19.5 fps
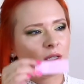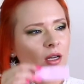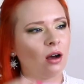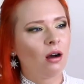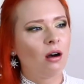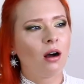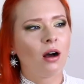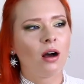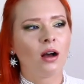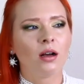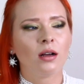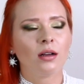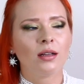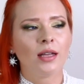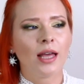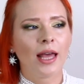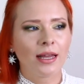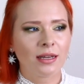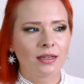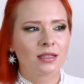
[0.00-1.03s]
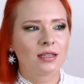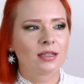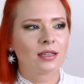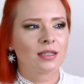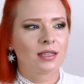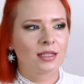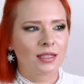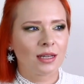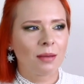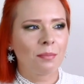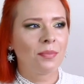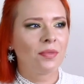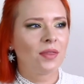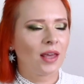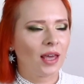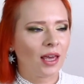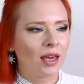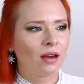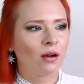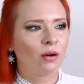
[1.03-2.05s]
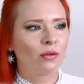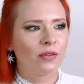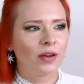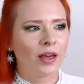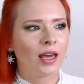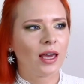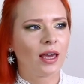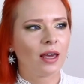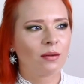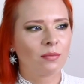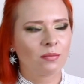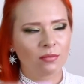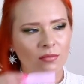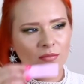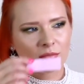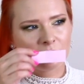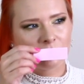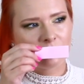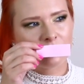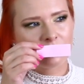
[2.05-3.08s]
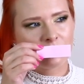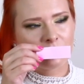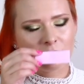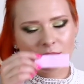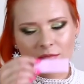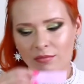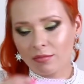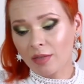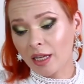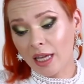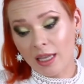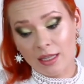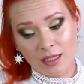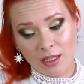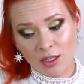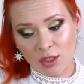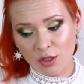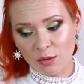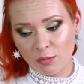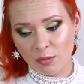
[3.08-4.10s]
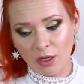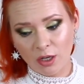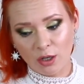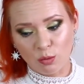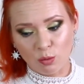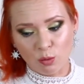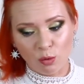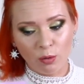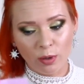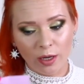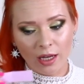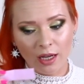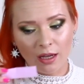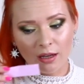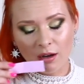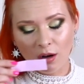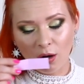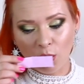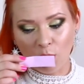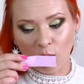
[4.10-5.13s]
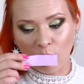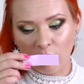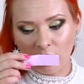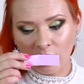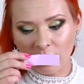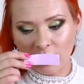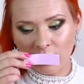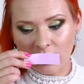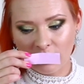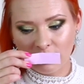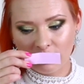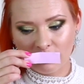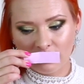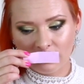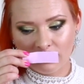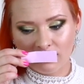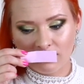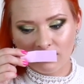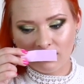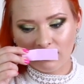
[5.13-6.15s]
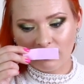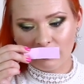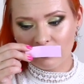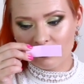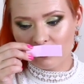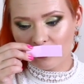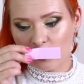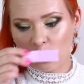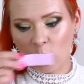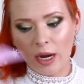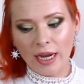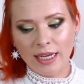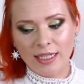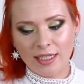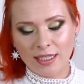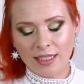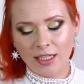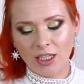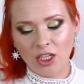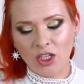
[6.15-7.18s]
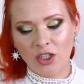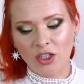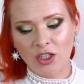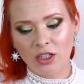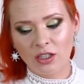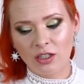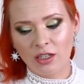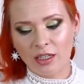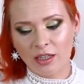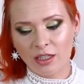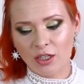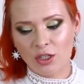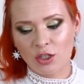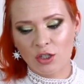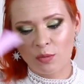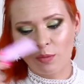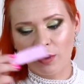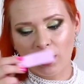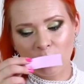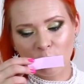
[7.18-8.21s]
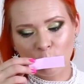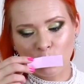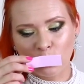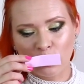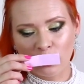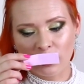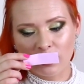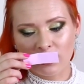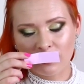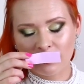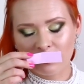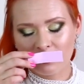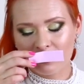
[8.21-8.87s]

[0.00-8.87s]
Oh, and something of a, I guess, cashmere woody accord. White cedar and cashmere wood.